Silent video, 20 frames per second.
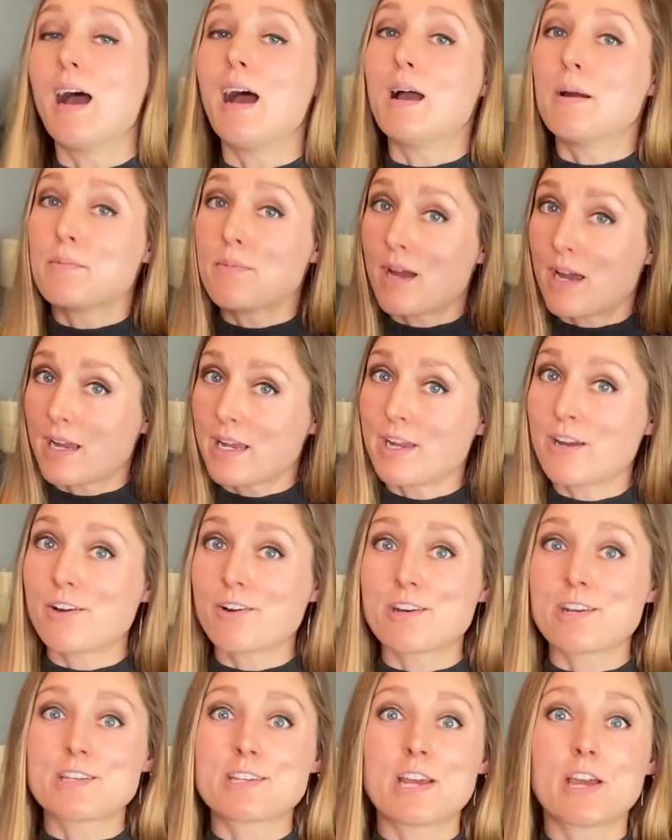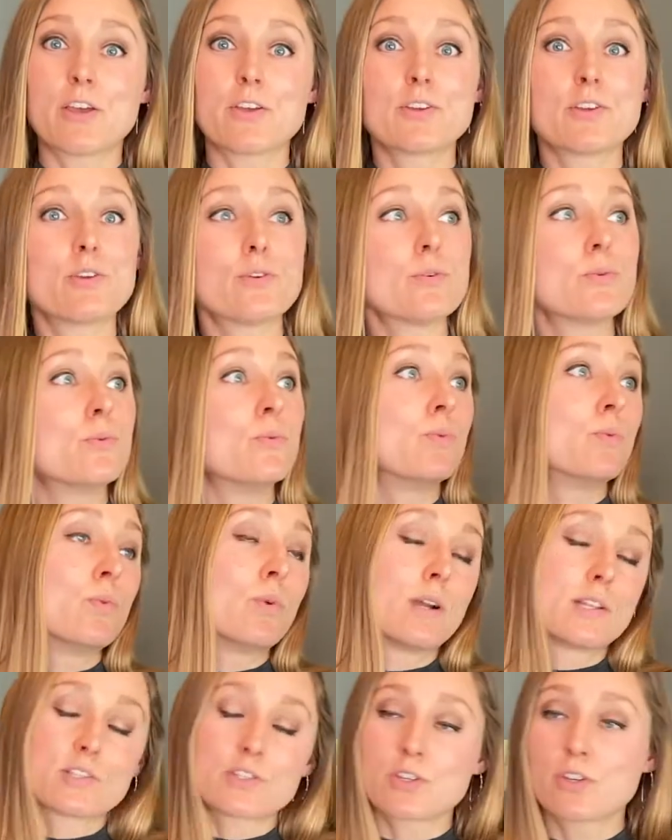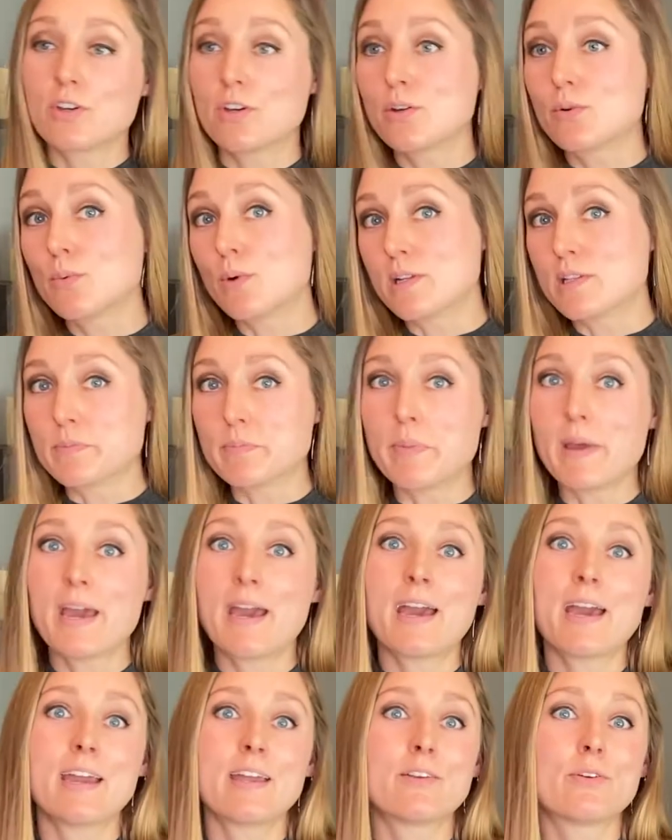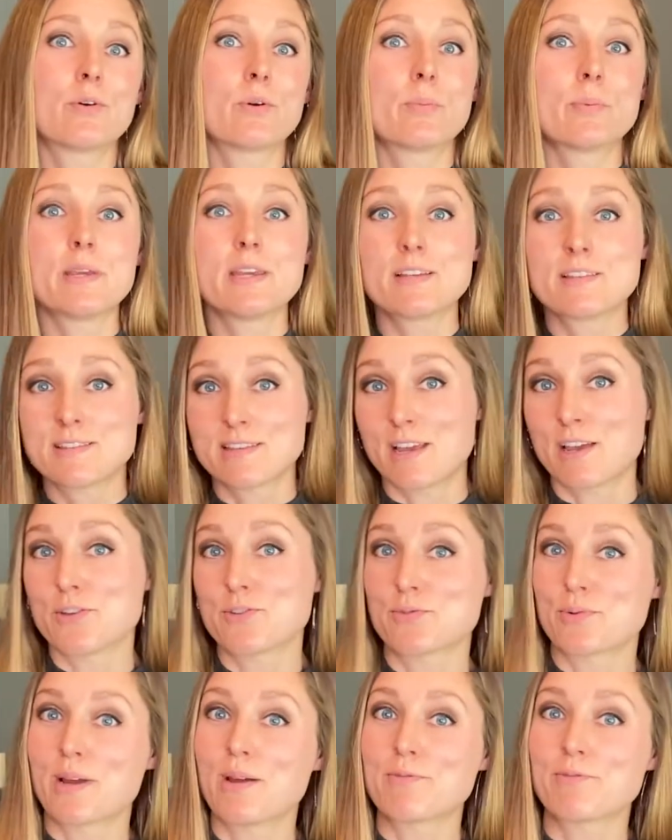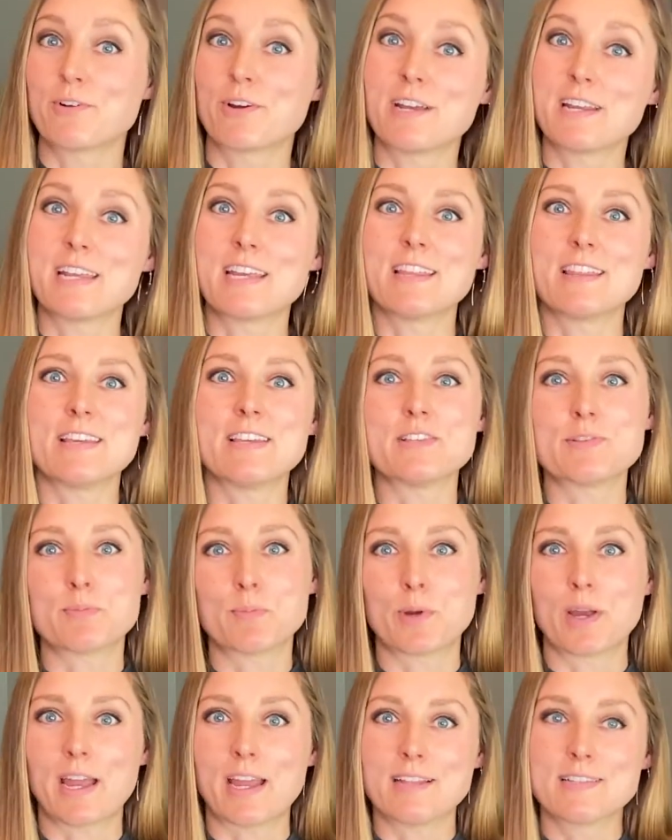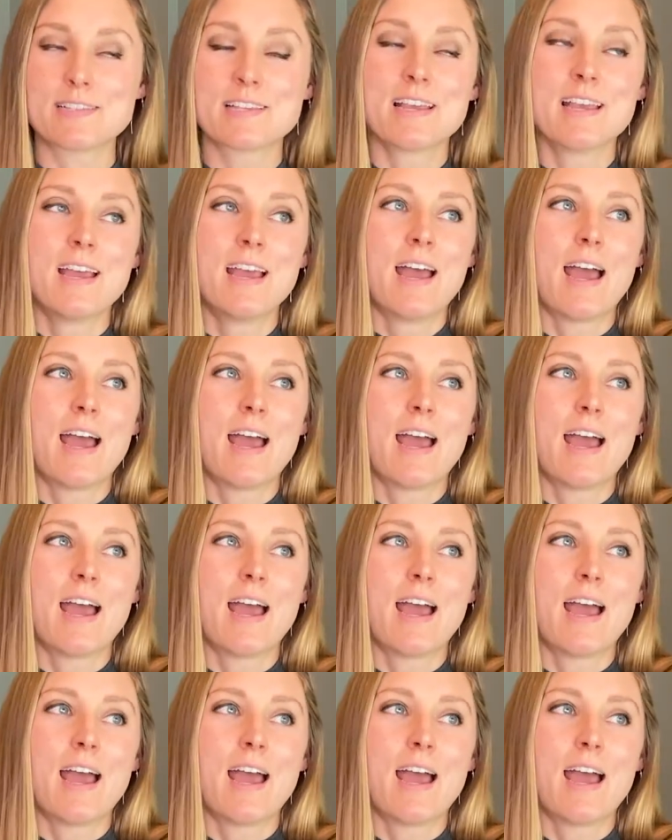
I'm not here to tell you what's good, what's bad, or be a sales rep for any of these brands.